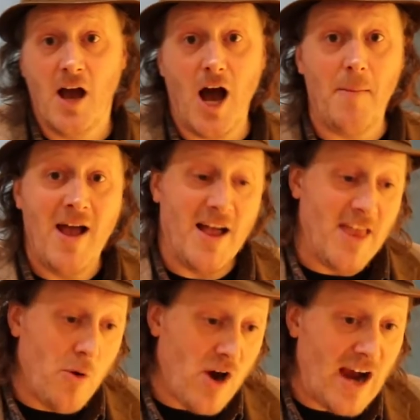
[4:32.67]
And
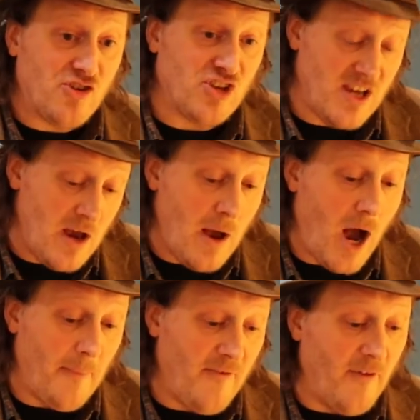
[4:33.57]
they were actually
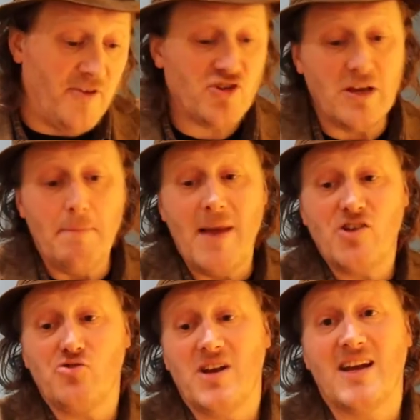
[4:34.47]
officially
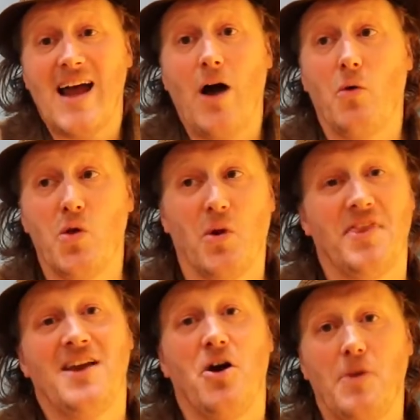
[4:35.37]
measuring it out with what
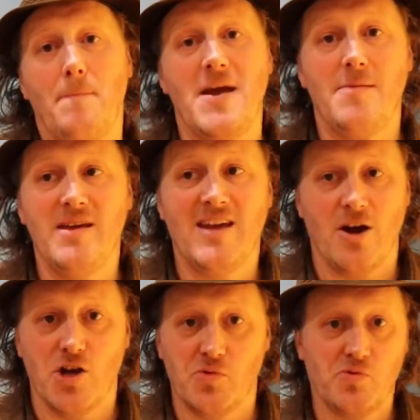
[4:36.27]
they called a baby
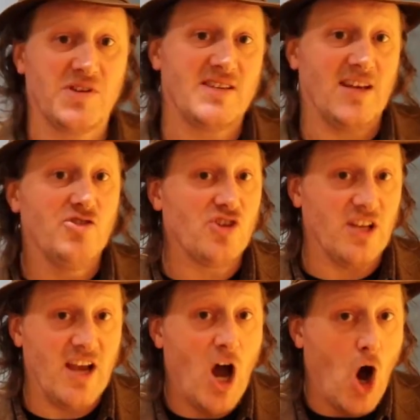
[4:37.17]
carriage, which was
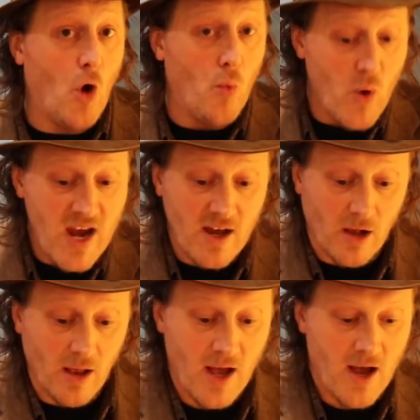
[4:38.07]
essentially a
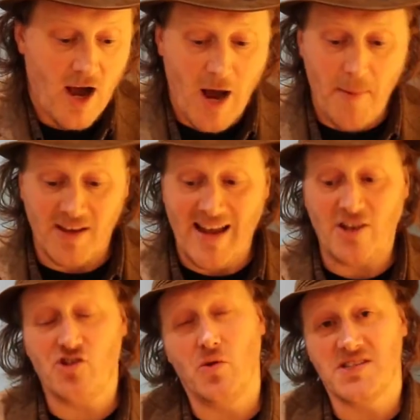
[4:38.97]
wheel
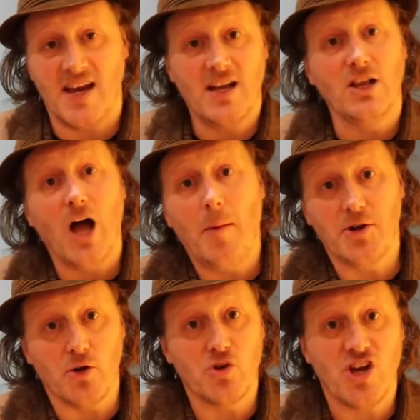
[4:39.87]
attached to a
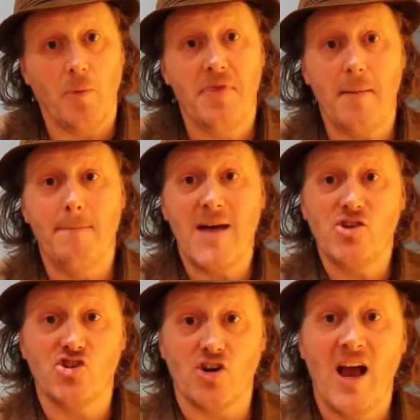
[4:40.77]
cyclometer, which helped them
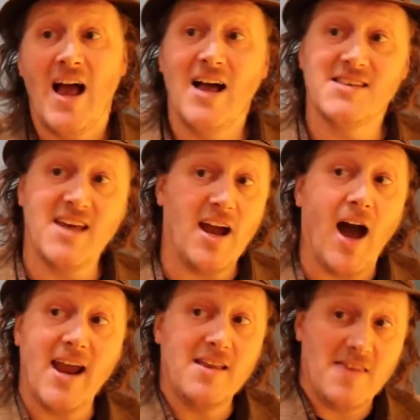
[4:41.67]
measure as they
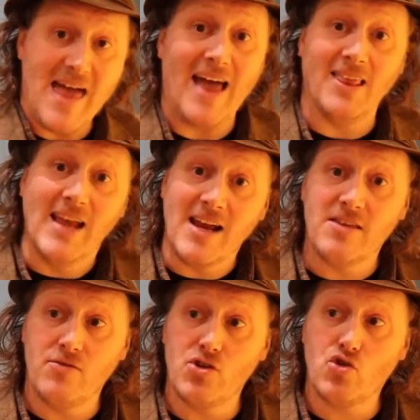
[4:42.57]
hiked that length
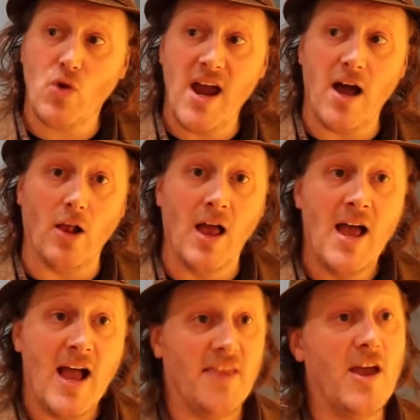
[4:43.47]
of the trail.
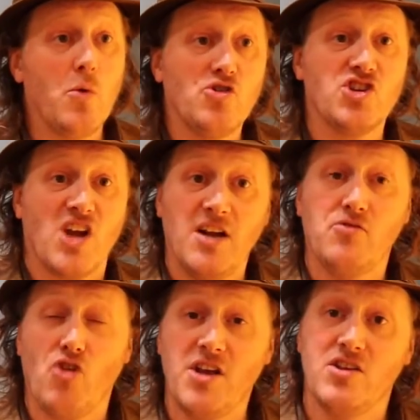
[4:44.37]
And they were just kind
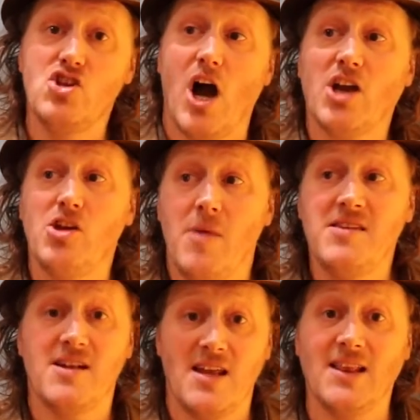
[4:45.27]
of trying to
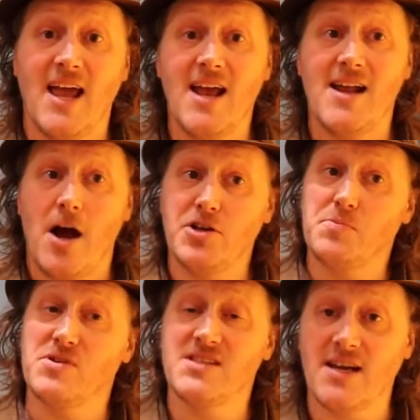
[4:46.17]
document it and lay it out as
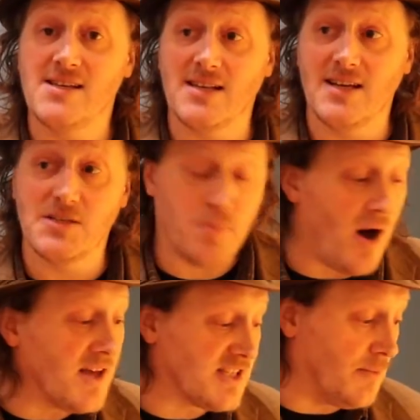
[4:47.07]
precisely as
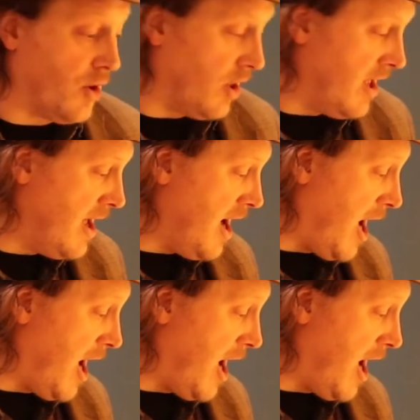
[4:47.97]
possible.